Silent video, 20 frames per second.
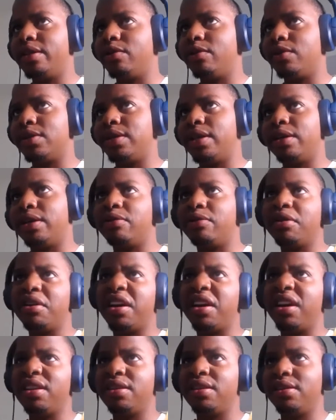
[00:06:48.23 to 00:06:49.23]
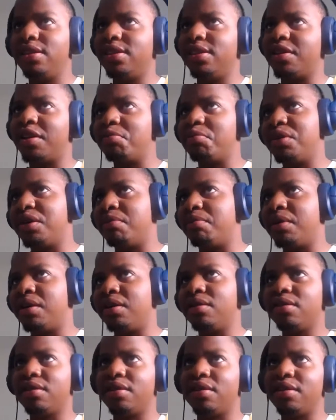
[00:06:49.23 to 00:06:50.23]
I was like, okay, this is gonna be a
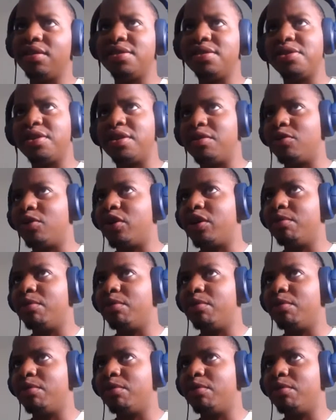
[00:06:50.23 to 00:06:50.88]
month, and this is gonna